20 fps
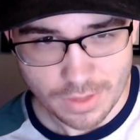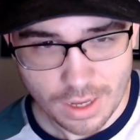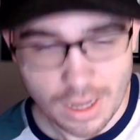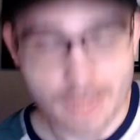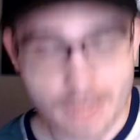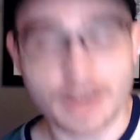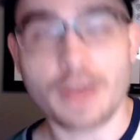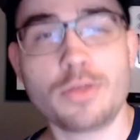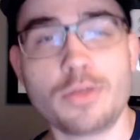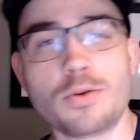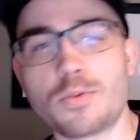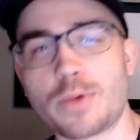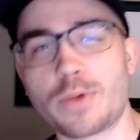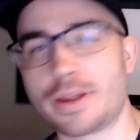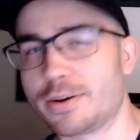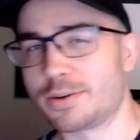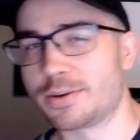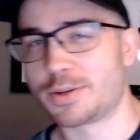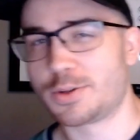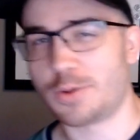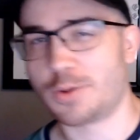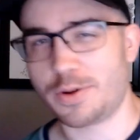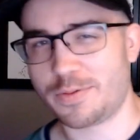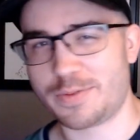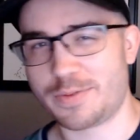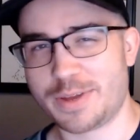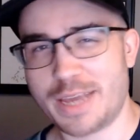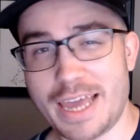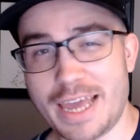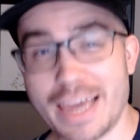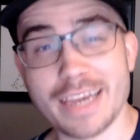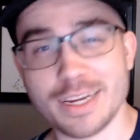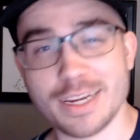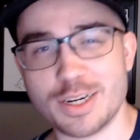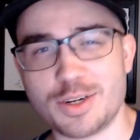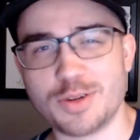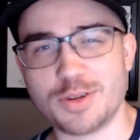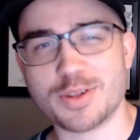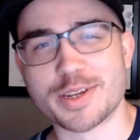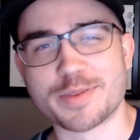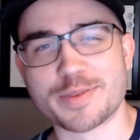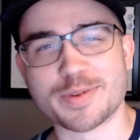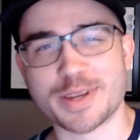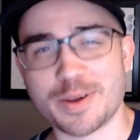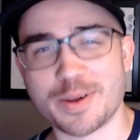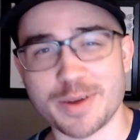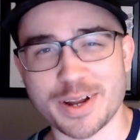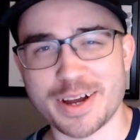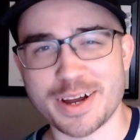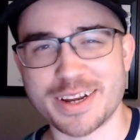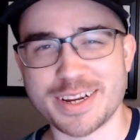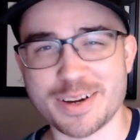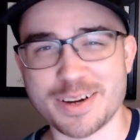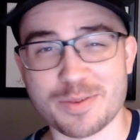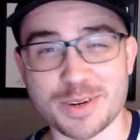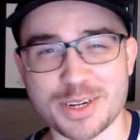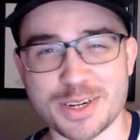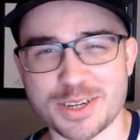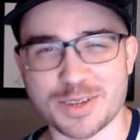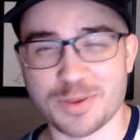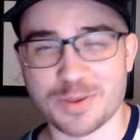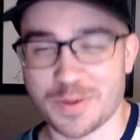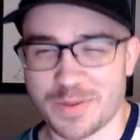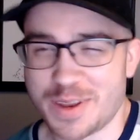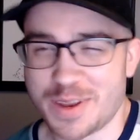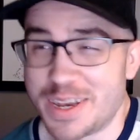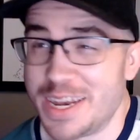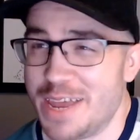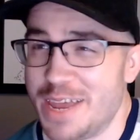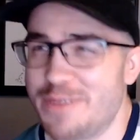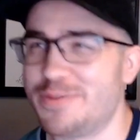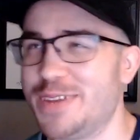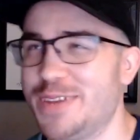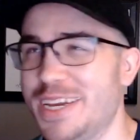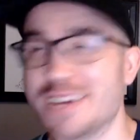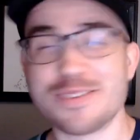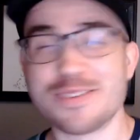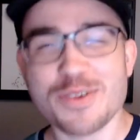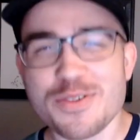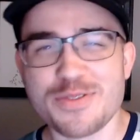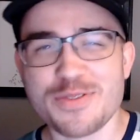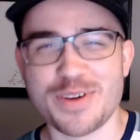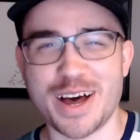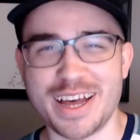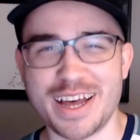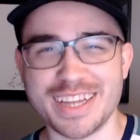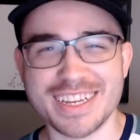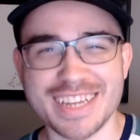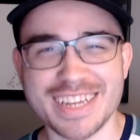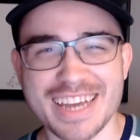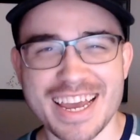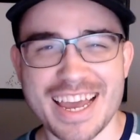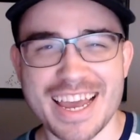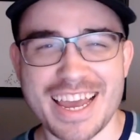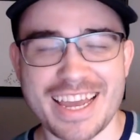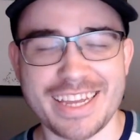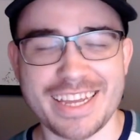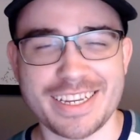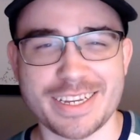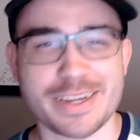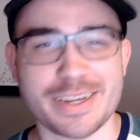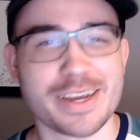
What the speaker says: Another weird sort of issue that's been going on here, which is sort of nifty and fun, is